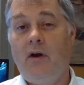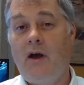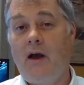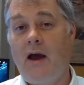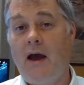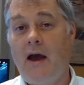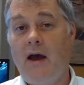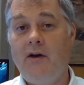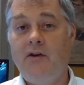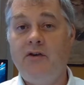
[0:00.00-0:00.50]

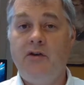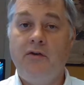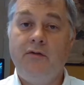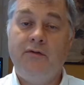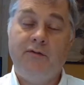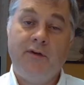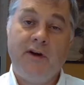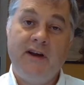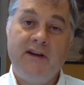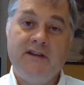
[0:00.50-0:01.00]
how
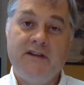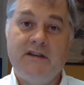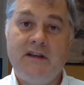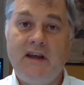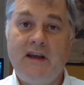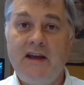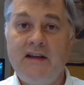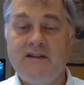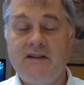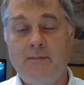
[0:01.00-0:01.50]
you phrase
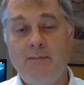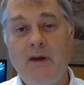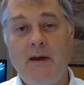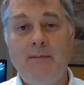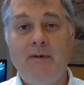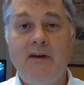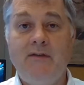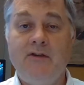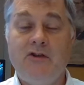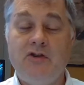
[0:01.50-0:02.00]
things, and
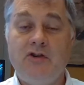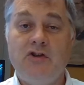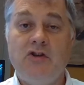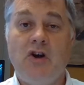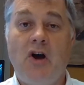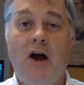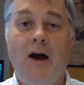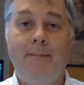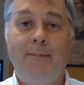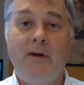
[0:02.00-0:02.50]
maybe even
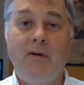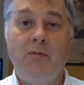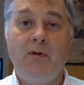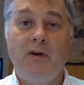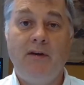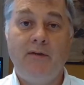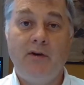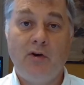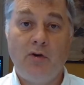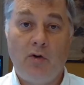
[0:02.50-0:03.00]
just copy
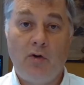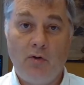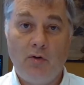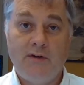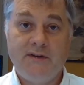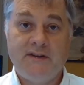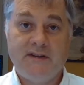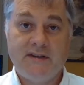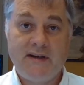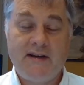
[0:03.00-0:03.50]
one of your
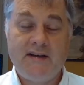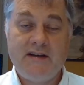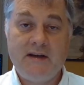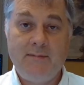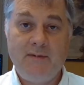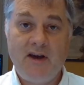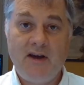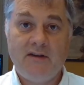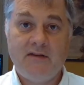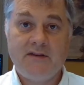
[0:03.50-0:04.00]
old sent
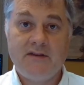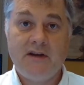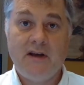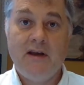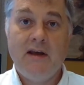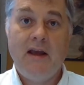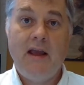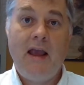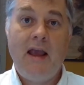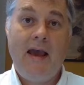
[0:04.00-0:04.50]
emails
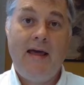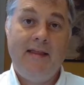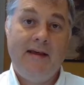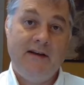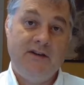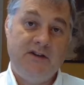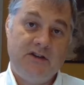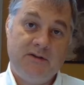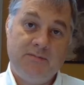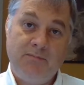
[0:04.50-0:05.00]
and
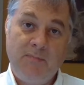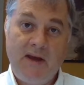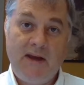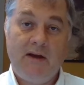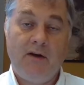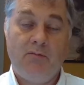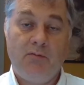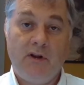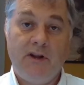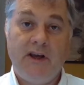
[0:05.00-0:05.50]
then just
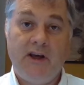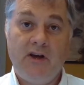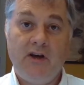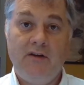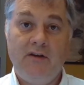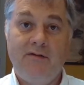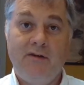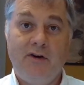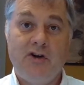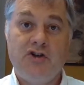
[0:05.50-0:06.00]
make a really
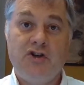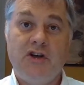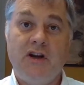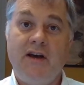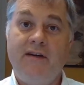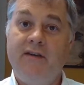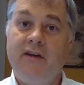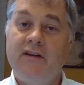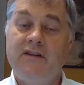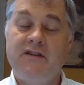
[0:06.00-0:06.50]
good version
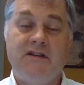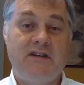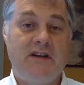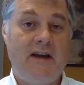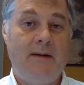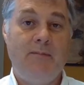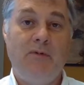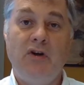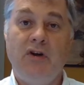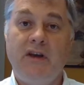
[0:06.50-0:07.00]
of it,
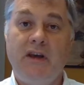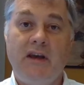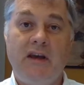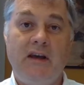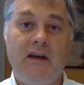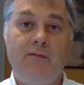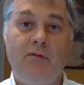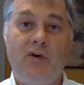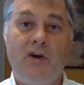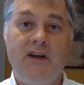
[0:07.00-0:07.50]
same
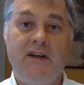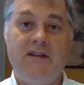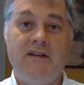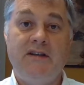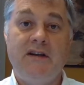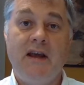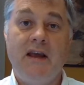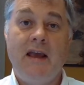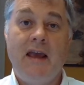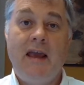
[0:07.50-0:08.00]
looking
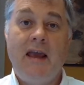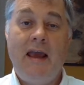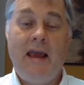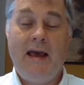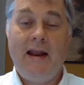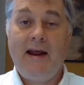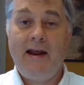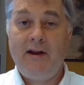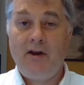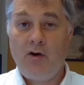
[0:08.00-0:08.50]
invoice.
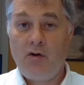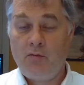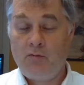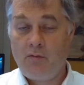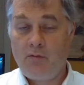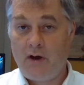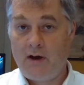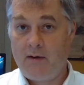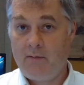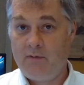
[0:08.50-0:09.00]
And I
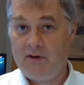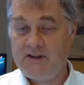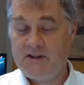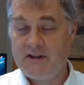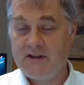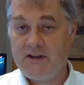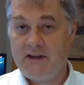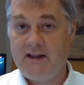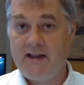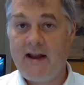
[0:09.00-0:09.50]
know
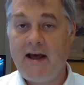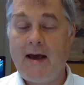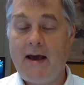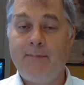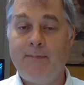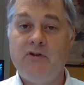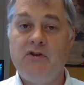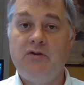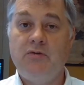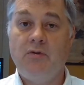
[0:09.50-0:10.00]
recently that
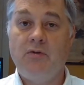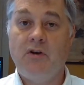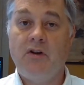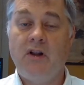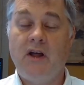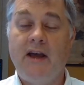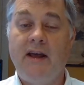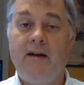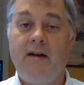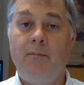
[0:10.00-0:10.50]
happened to a
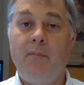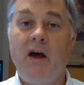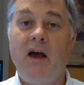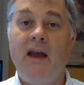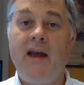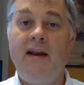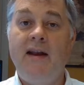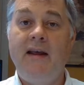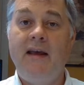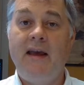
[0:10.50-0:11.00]
client of
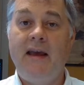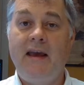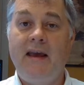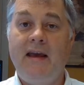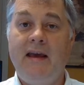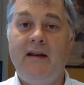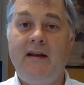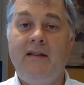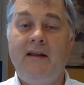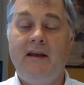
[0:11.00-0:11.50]
mine,
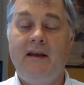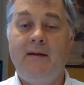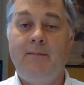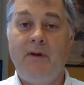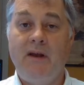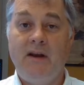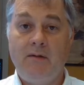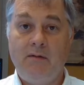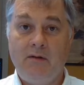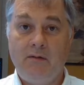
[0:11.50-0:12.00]
and the
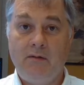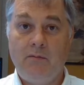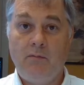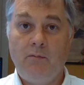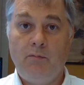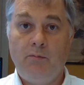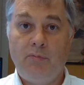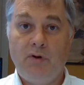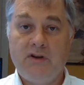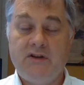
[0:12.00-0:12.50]
admin
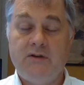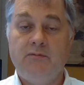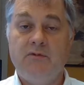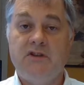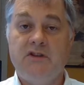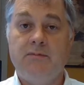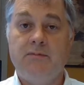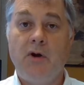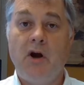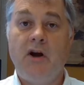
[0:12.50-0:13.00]
person
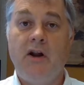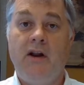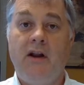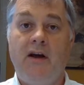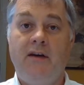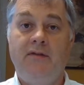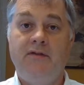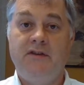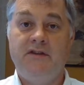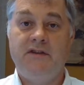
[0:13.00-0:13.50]
was smart
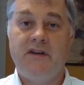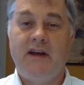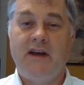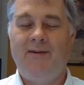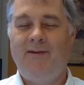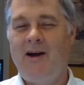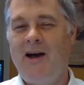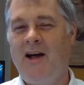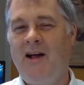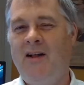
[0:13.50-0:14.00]
enough to
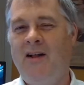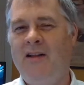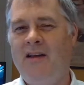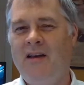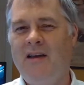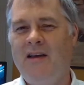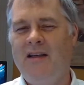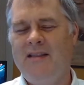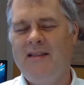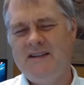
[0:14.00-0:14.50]
say, well,
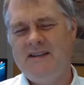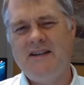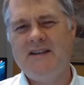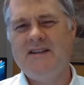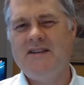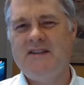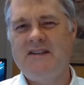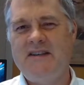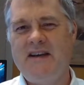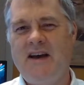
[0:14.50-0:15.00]
this
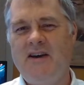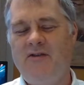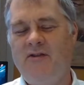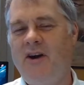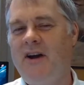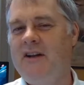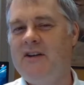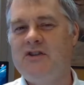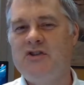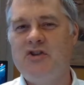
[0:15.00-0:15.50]
doesn't sound
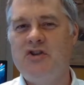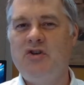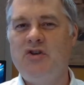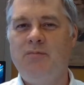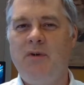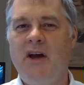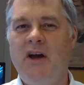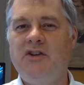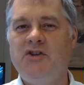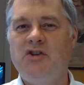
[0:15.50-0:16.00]
right. It's
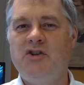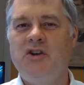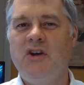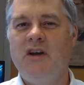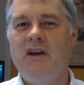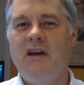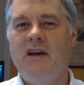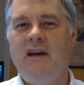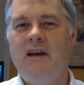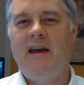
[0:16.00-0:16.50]
too much,
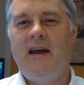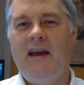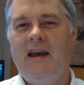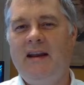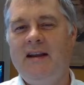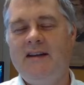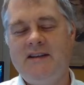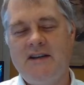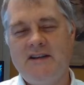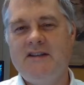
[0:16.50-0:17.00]

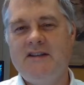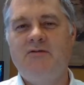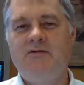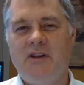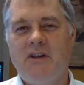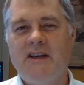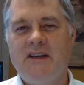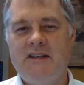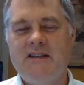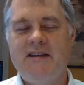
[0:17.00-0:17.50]
and it doesn't
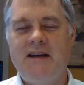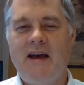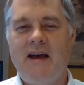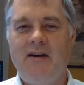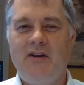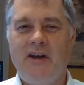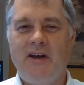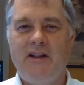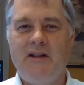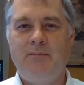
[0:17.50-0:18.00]
really
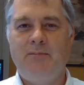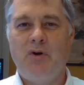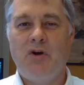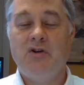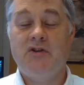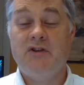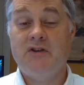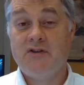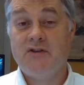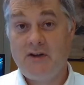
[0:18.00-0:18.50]
sound like the
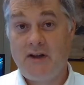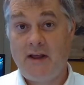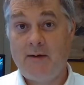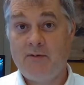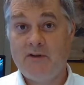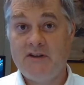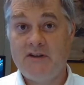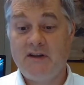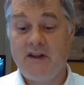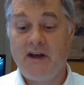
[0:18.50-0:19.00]
person. So
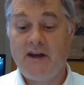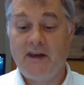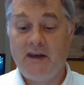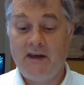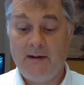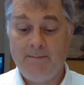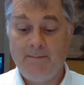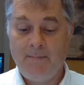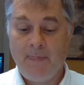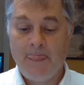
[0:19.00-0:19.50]
that was
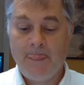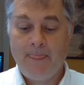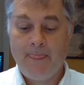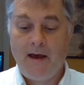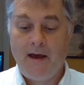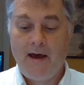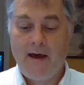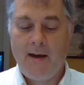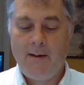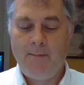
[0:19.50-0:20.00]
lucky.
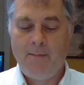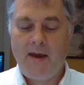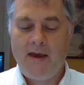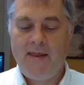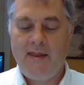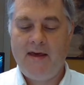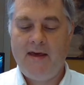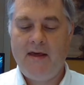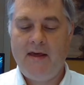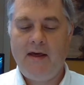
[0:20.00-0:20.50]

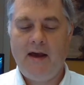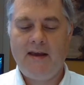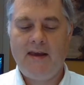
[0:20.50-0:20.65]
And that,